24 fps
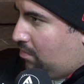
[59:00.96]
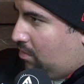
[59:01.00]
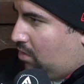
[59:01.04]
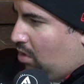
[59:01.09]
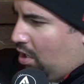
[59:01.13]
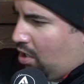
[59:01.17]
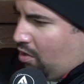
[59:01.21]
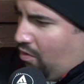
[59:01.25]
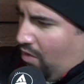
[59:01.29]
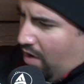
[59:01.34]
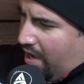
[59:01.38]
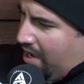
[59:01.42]

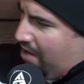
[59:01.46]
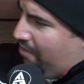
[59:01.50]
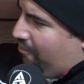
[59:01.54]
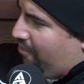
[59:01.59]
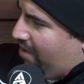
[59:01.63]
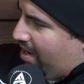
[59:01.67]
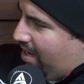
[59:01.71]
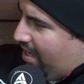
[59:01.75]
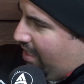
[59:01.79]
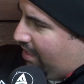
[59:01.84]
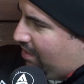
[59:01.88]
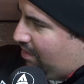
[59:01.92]
not quite
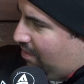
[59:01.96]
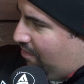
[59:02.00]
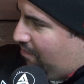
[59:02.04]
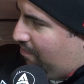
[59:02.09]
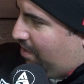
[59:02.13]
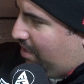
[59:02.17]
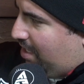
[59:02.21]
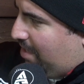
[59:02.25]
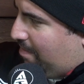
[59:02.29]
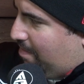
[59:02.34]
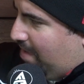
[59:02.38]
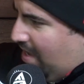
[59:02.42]
ready to
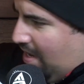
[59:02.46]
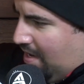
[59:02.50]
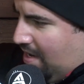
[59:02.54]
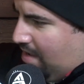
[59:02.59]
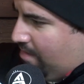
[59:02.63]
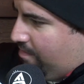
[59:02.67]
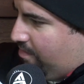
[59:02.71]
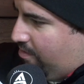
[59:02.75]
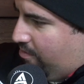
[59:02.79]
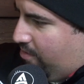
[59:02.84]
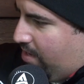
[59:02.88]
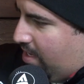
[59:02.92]
really be a
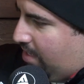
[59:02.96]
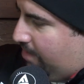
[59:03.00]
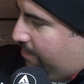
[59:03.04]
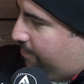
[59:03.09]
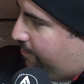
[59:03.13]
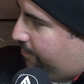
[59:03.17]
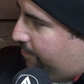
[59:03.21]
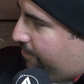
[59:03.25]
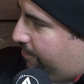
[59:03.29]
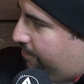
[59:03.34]
number one.